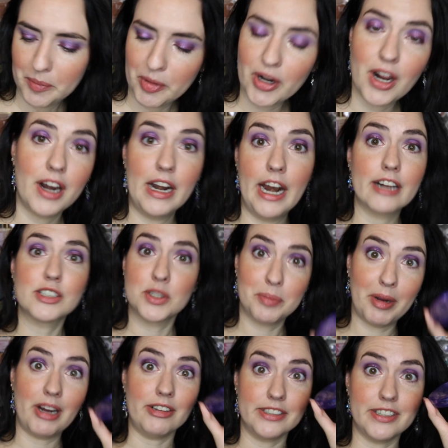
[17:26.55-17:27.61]
put on an extra
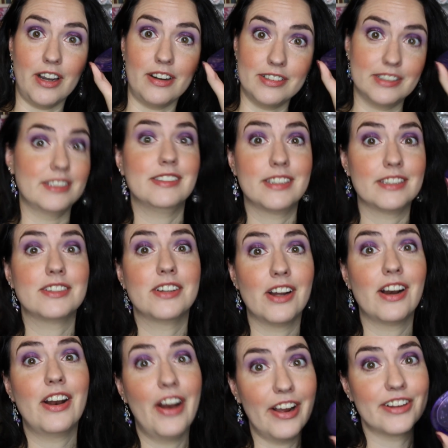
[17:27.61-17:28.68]
pair of socks because these are
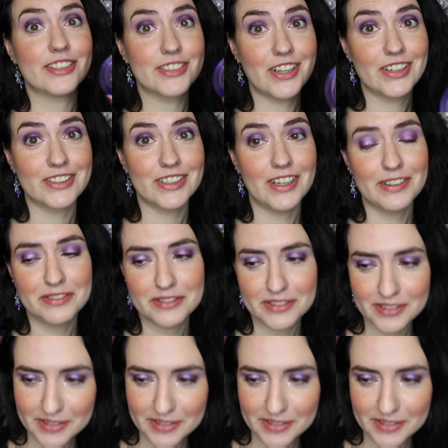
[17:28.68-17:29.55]
going to knock your socks off.